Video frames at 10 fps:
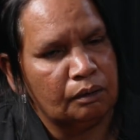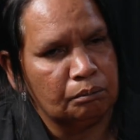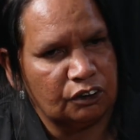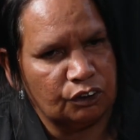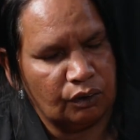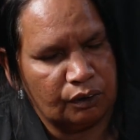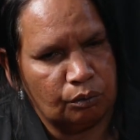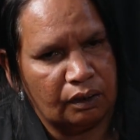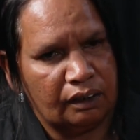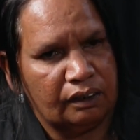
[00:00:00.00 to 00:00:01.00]
But straight
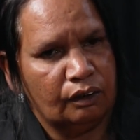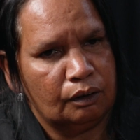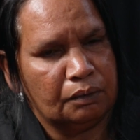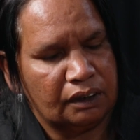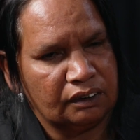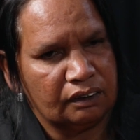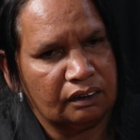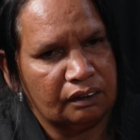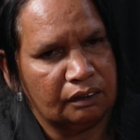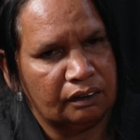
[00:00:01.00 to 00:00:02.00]
away, I
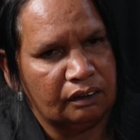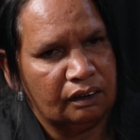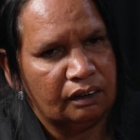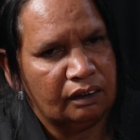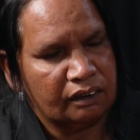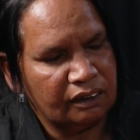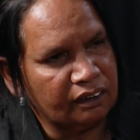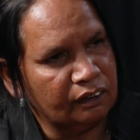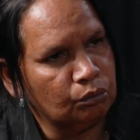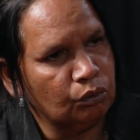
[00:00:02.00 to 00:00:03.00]
basically kick in,